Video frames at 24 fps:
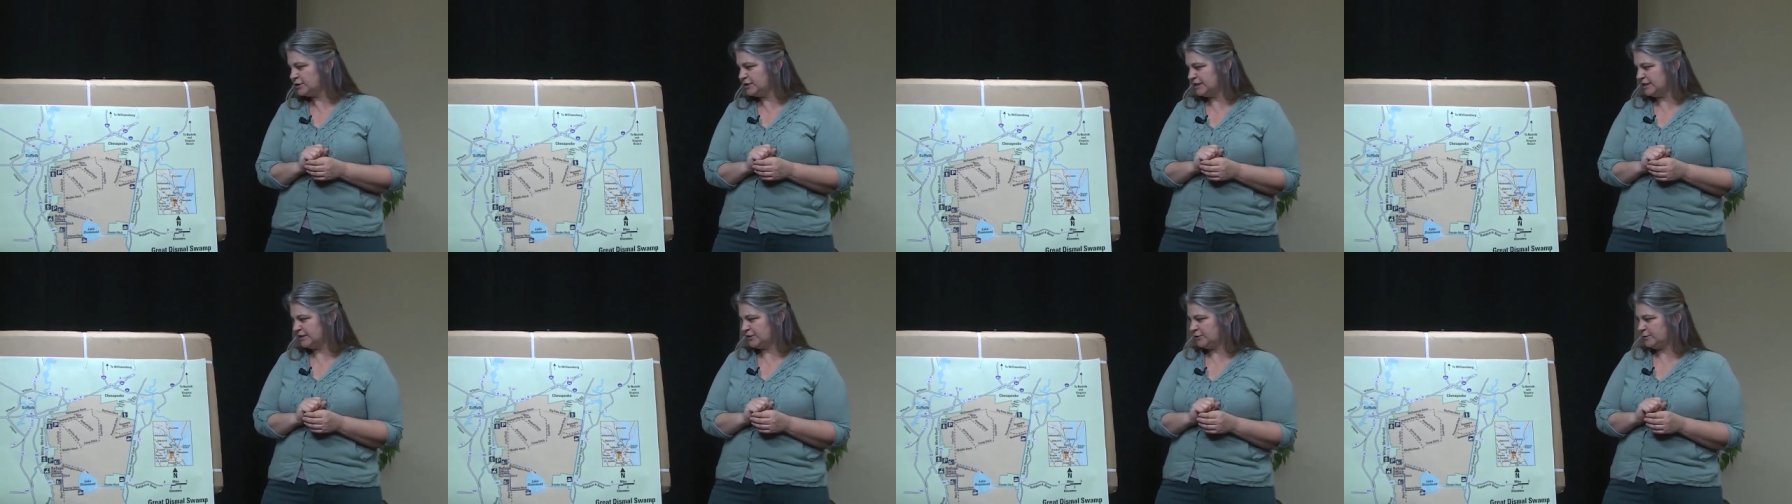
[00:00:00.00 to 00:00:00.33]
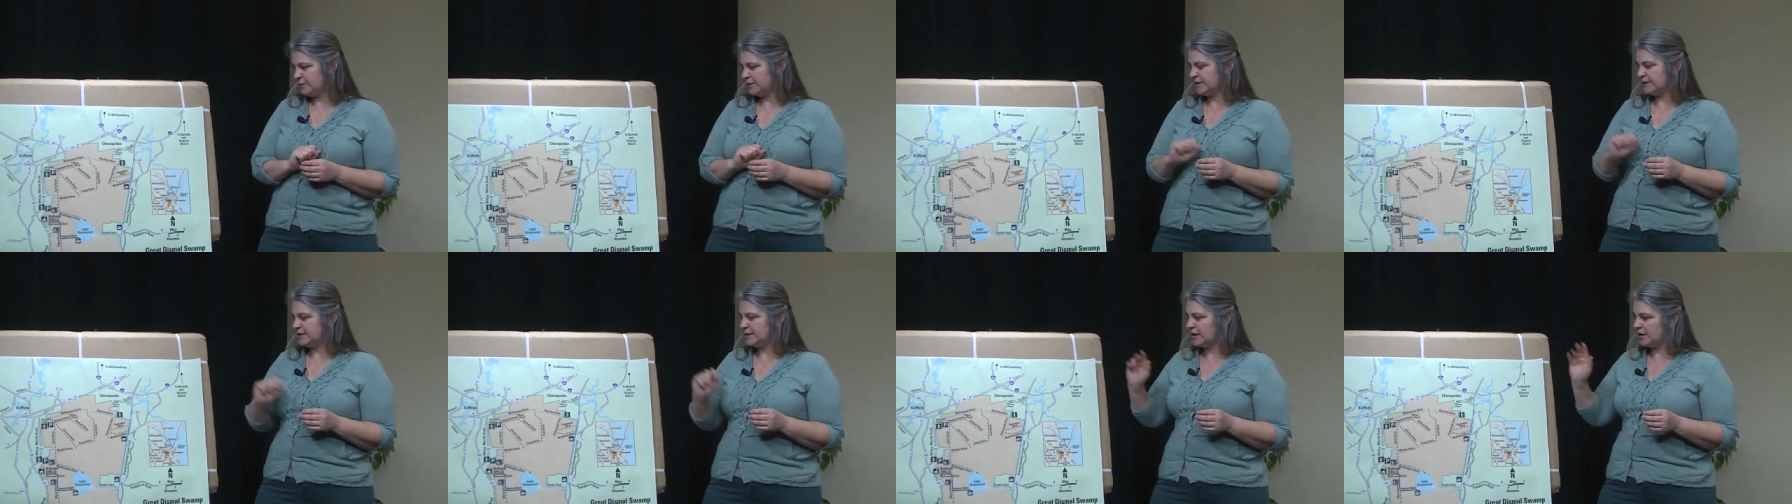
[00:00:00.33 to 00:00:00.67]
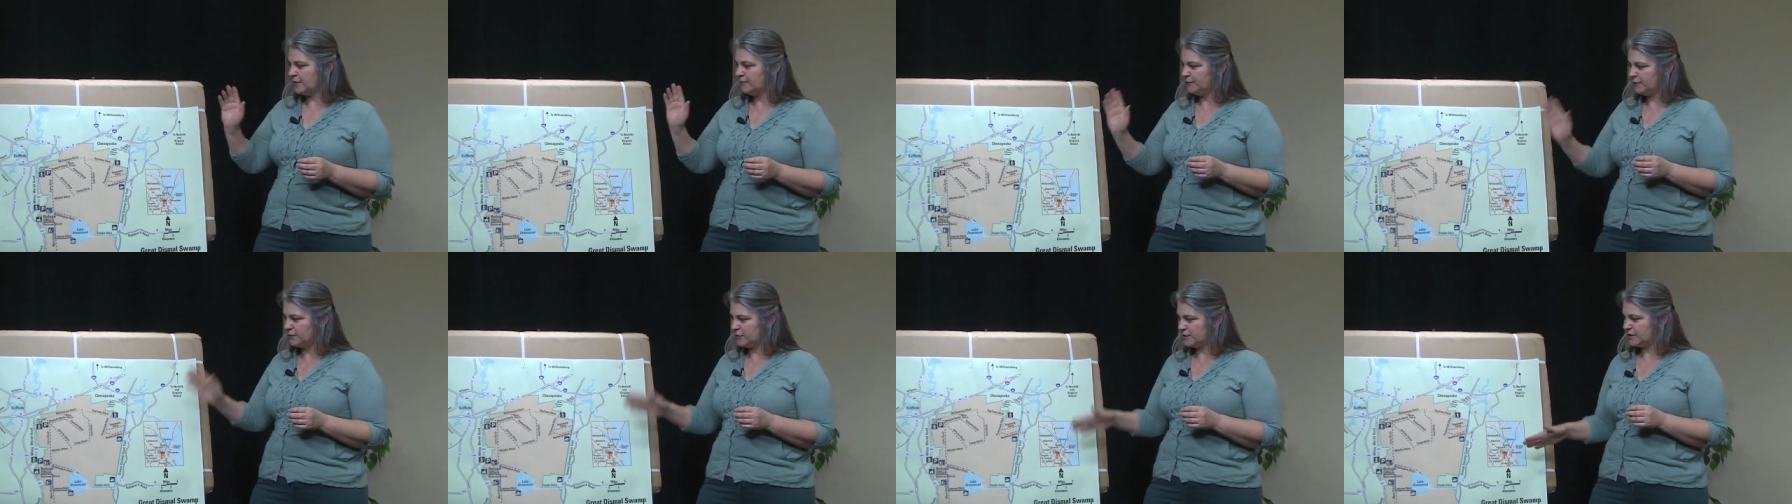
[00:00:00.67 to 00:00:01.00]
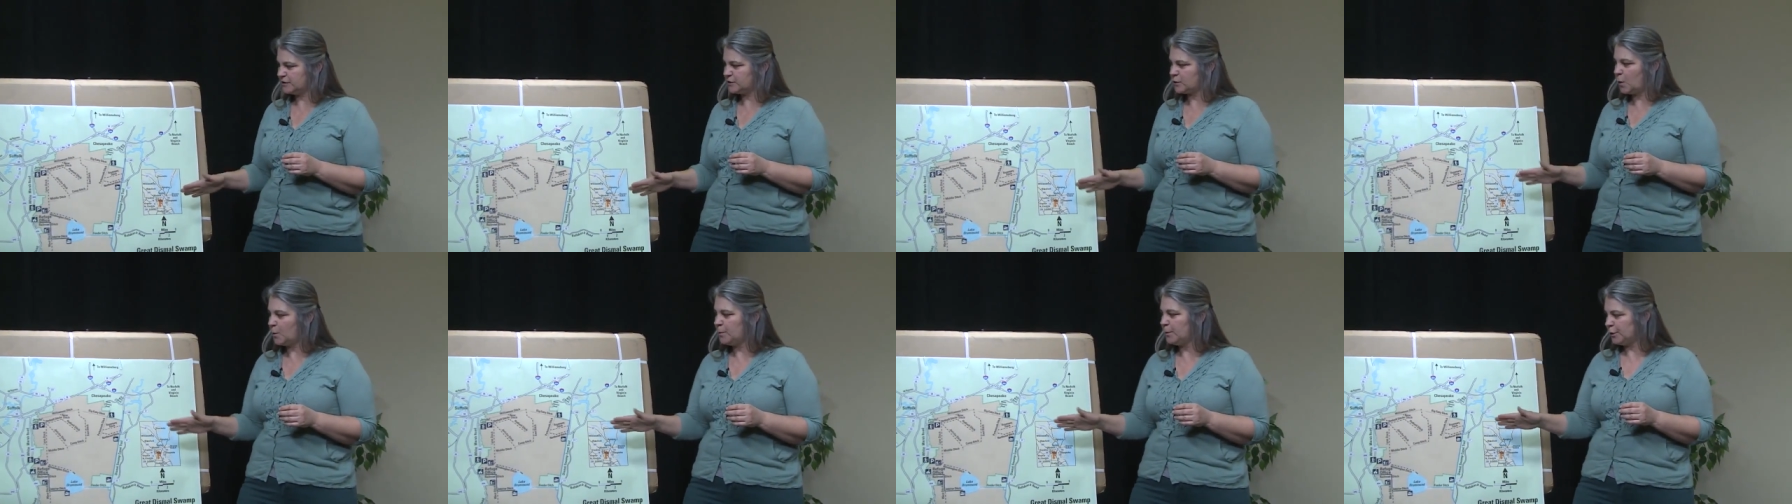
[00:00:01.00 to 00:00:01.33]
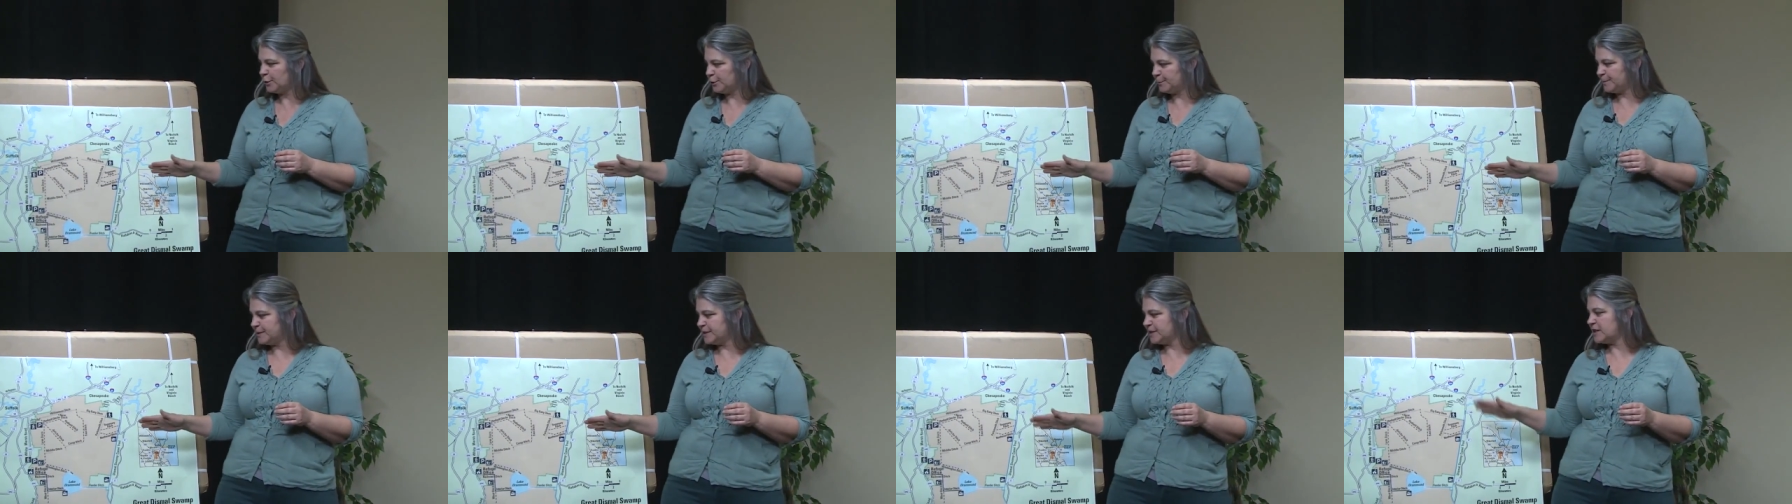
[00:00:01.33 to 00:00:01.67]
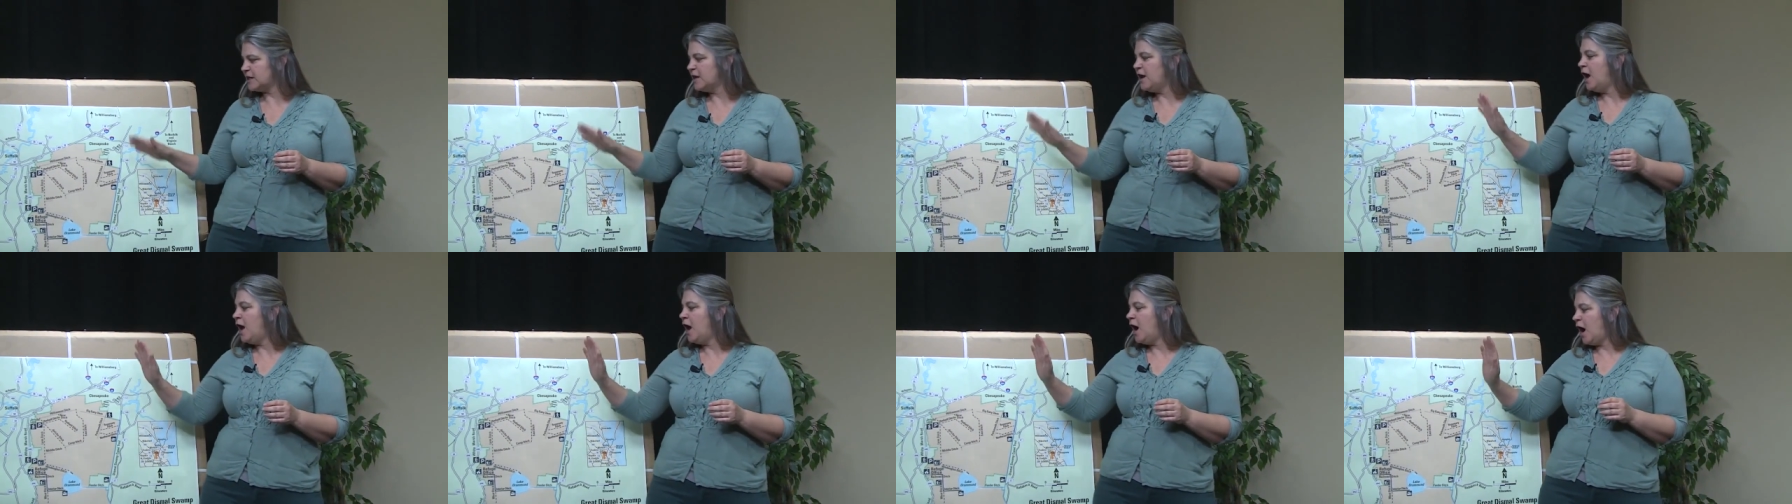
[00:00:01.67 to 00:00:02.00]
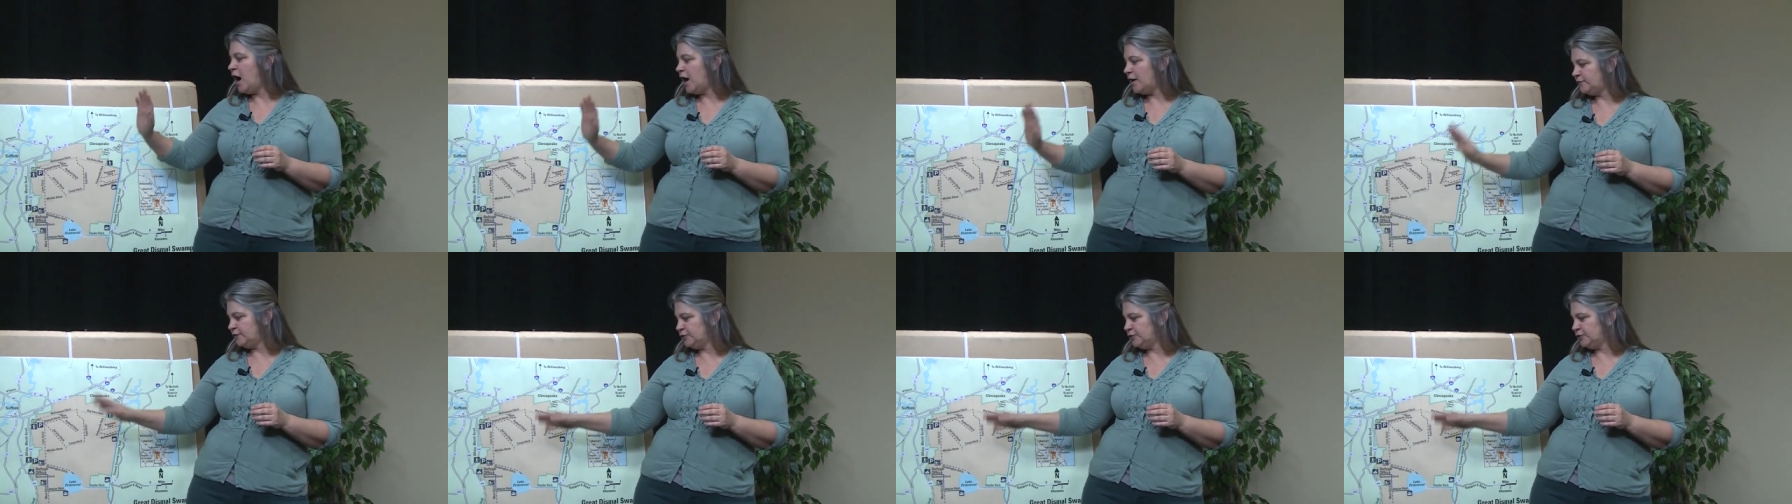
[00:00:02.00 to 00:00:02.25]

Ditch was dug for the sole purpose of